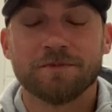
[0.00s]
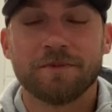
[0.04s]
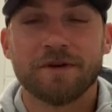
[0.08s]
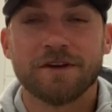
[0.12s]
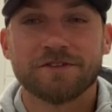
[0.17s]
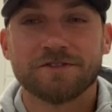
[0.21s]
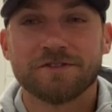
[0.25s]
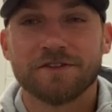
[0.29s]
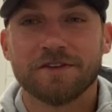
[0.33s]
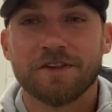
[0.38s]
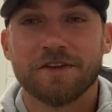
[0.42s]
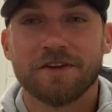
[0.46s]
so
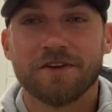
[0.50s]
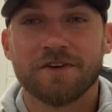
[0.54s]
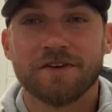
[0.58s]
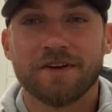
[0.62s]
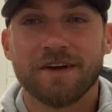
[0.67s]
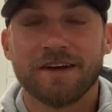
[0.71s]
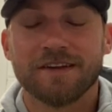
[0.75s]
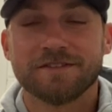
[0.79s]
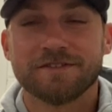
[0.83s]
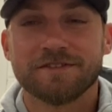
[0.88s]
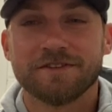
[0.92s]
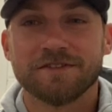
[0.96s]
make sure that you're
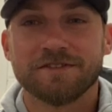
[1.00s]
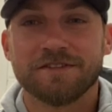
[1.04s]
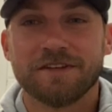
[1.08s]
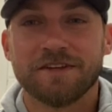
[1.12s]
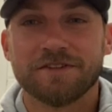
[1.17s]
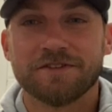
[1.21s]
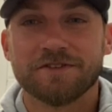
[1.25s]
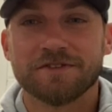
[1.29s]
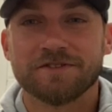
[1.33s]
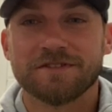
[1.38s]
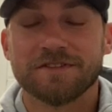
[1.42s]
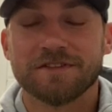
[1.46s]
nice to your
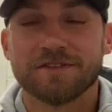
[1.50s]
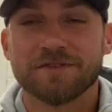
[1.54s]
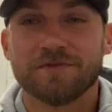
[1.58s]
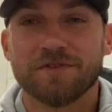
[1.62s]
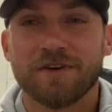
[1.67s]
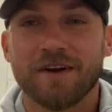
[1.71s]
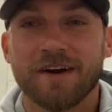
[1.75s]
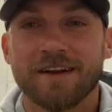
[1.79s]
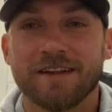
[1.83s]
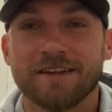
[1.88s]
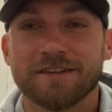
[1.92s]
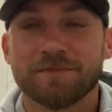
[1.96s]
teachers this
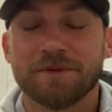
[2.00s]
Friday,